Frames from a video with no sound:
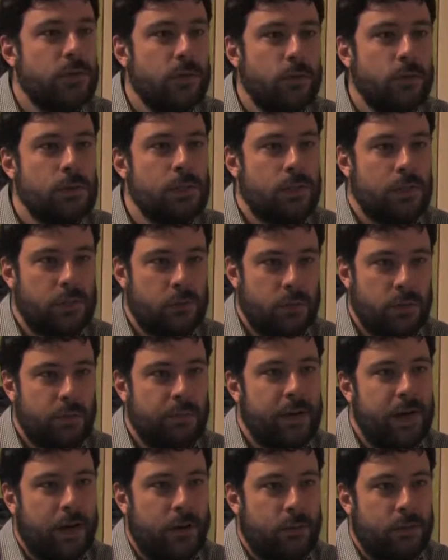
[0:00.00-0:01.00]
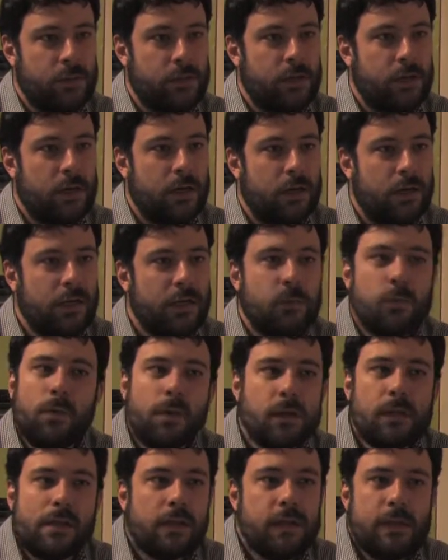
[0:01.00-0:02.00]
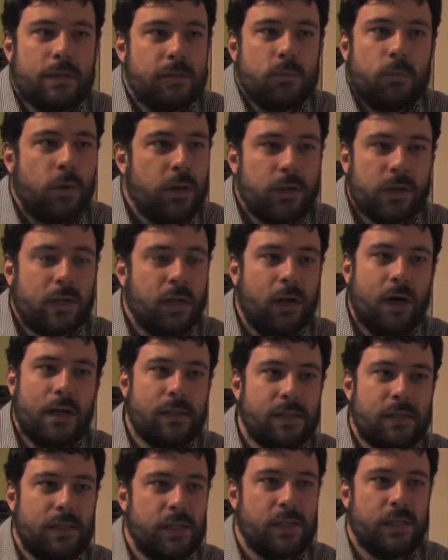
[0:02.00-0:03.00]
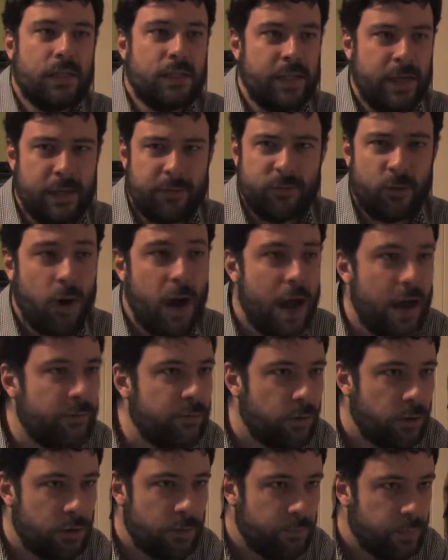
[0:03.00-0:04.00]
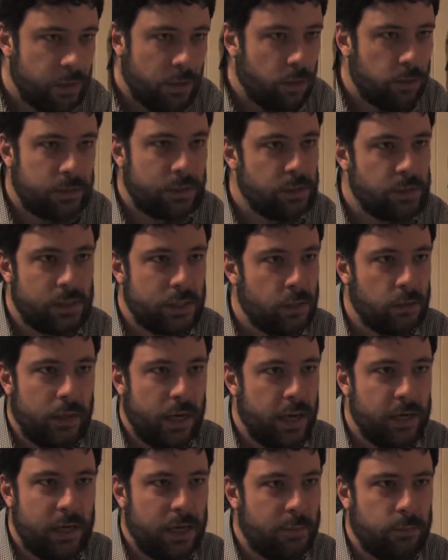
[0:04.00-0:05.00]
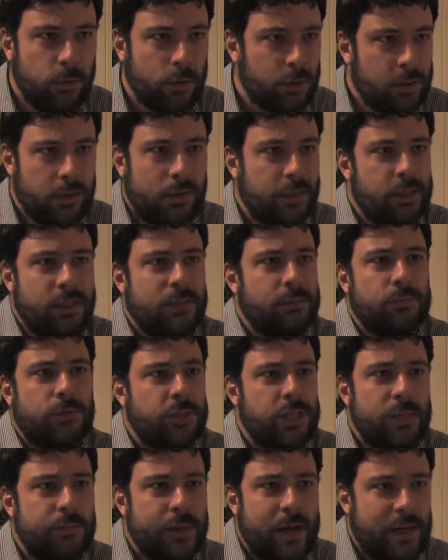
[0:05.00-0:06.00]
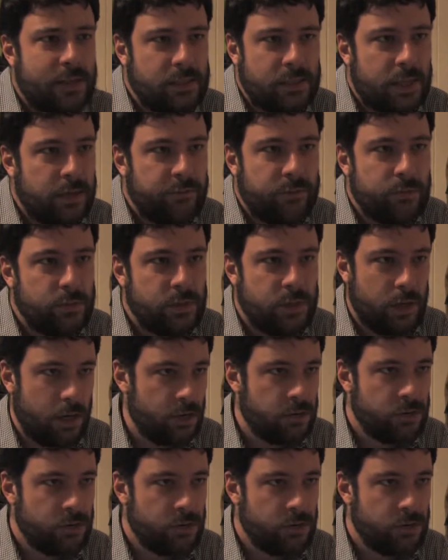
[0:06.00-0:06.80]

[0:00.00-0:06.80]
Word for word: useless with a power saw. Like, what? The, one of the cons is this could take forever to build and still end up looking like some cheap-ass set from Star